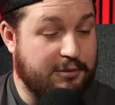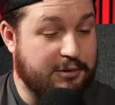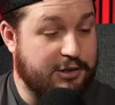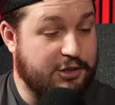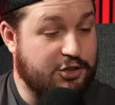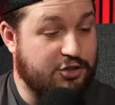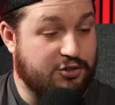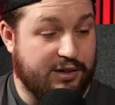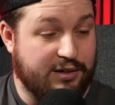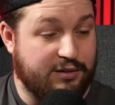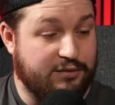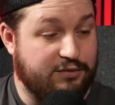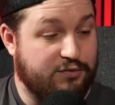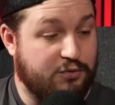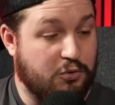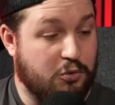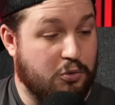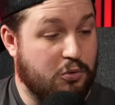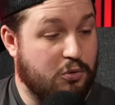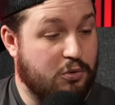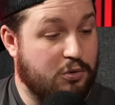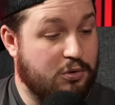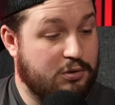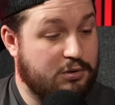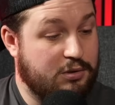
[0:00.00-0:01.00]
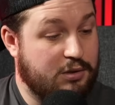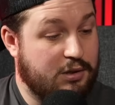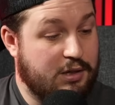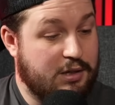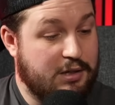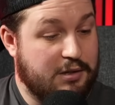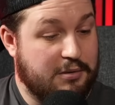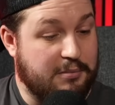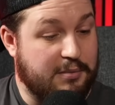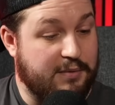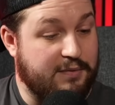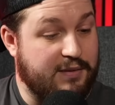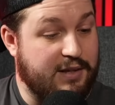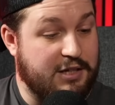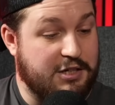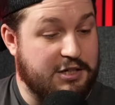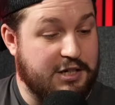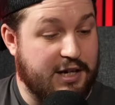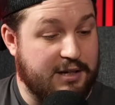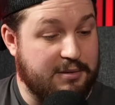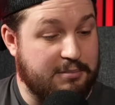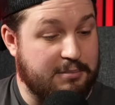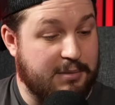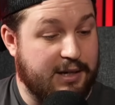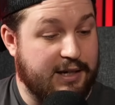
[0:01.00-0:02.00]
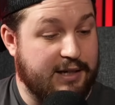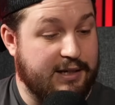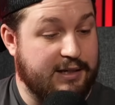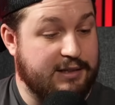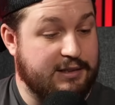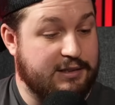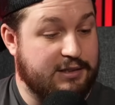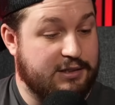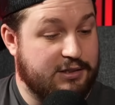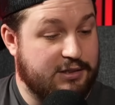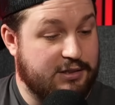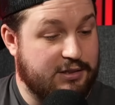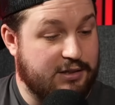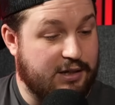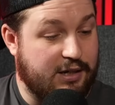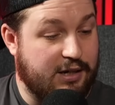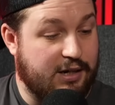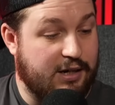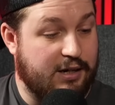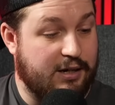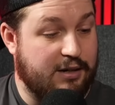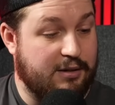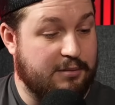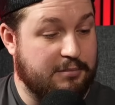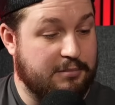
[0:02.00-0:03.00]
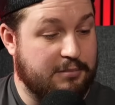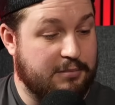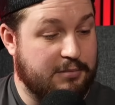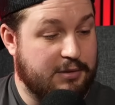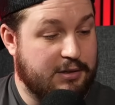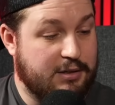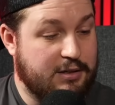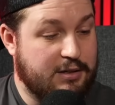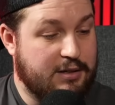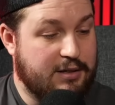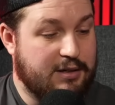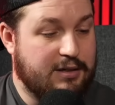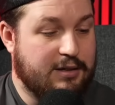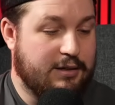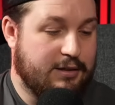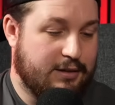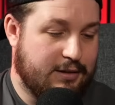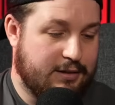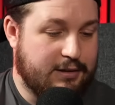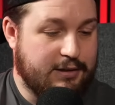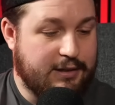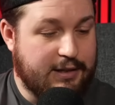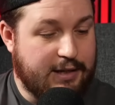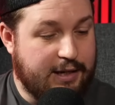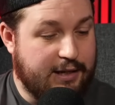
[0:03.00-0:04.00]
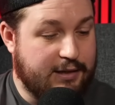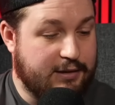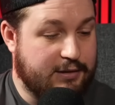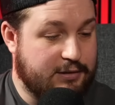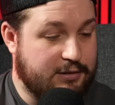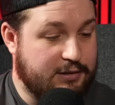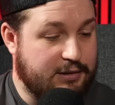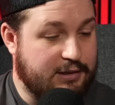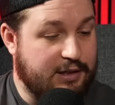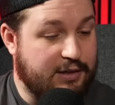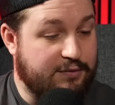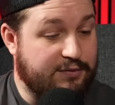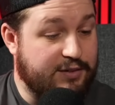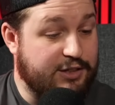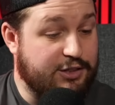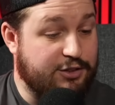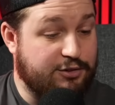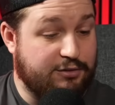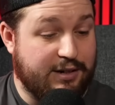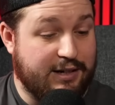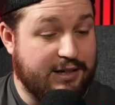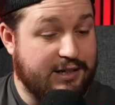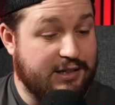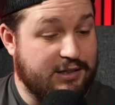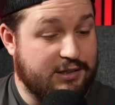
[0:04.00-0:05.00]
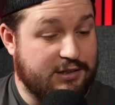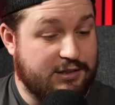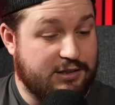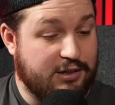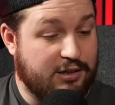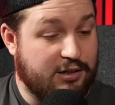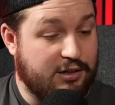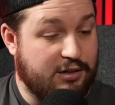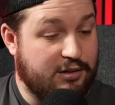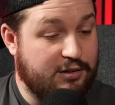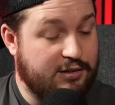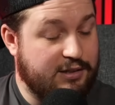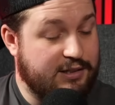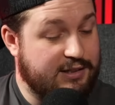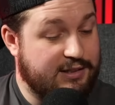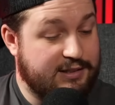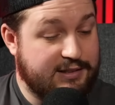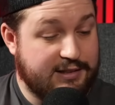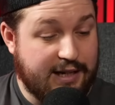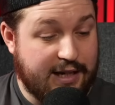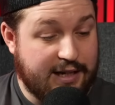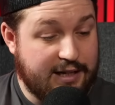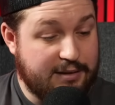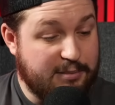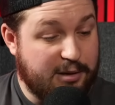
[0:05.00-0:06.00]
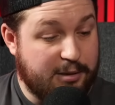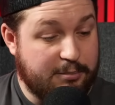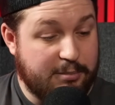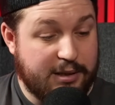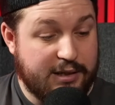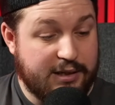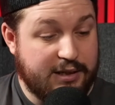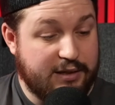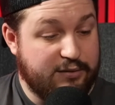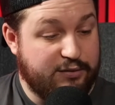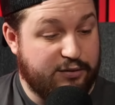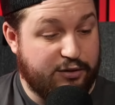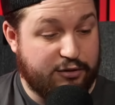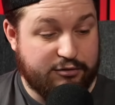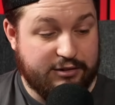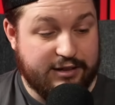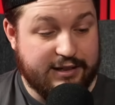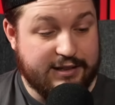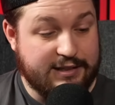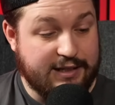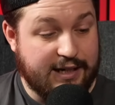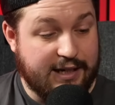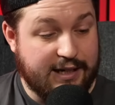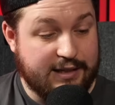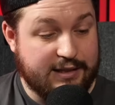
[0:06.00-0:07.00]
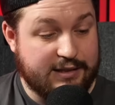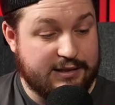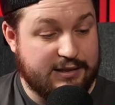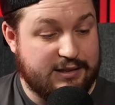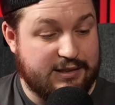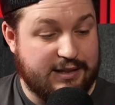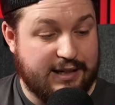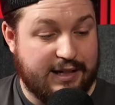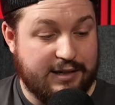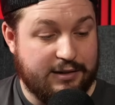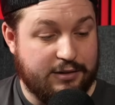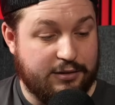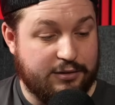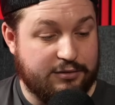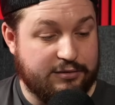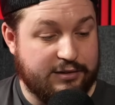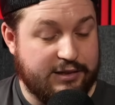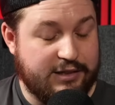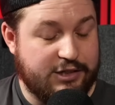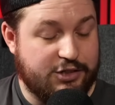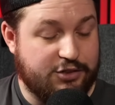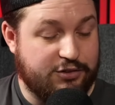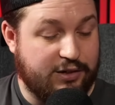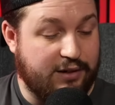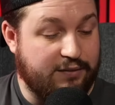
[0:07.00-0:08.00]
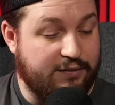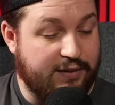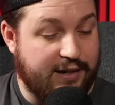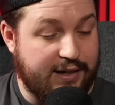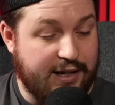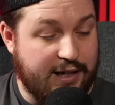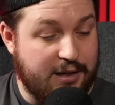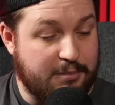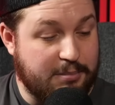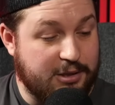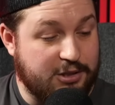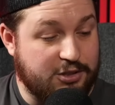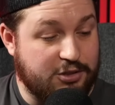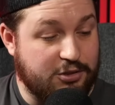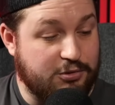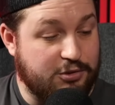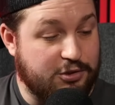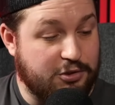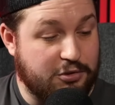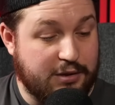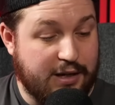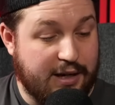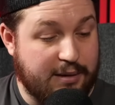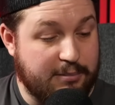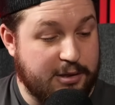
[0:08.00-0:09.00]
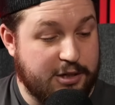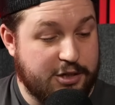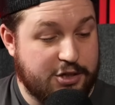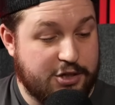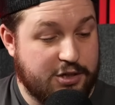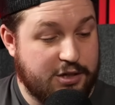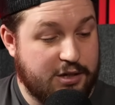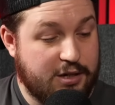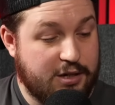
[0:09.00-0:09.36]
only strength 4 with their chain blades. The Eviscerators are the same, I believe. 3 attacks, hitting on 3, strength 8, AP 2 damage.